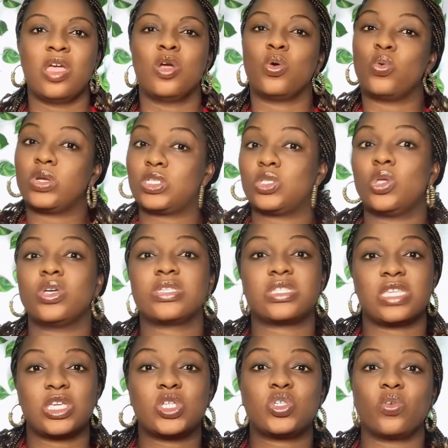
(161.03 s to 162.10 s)
with those
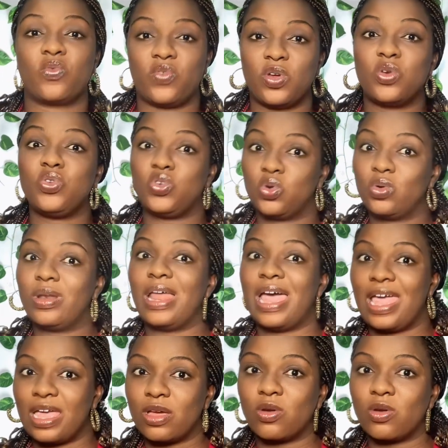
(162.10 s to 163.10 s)
things you feel you like.